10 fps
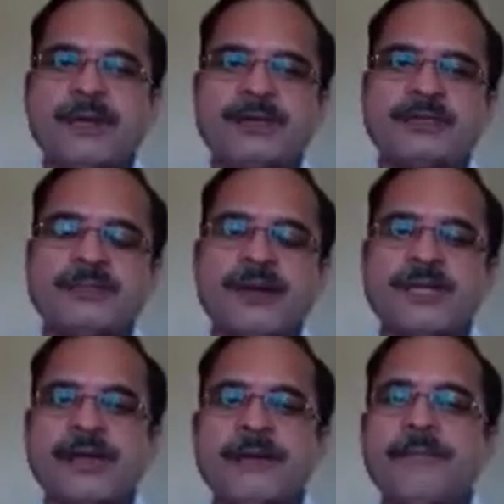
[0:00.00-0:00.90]
Okay,
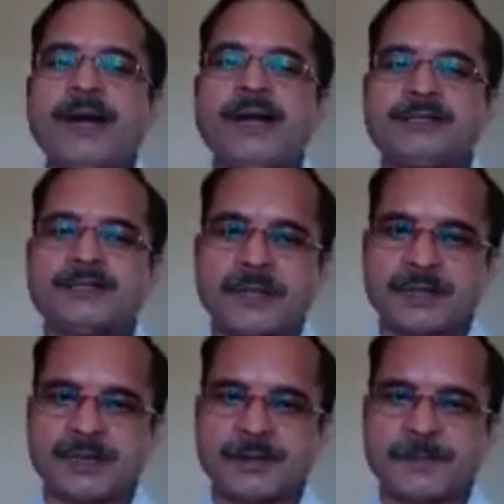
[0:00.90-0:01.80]
so because of
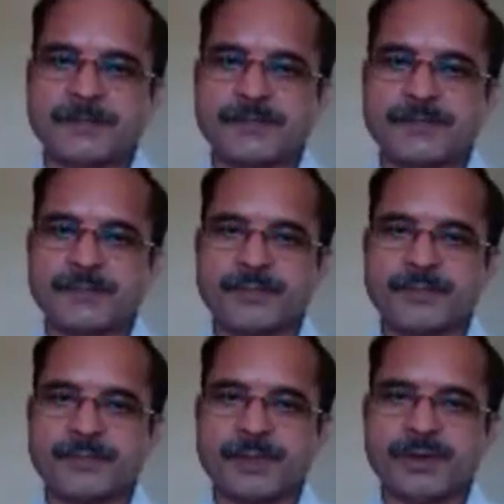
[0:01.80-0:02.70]
the current
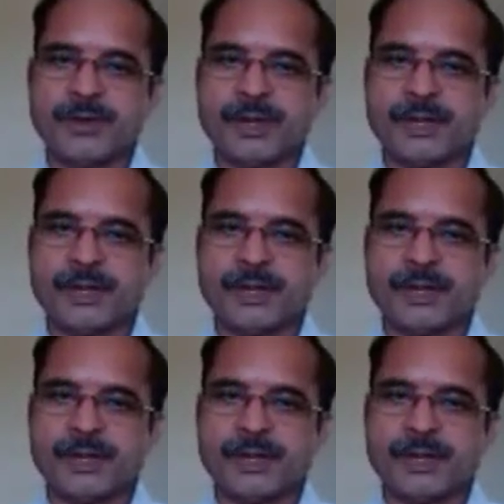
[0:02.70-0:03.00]
variation,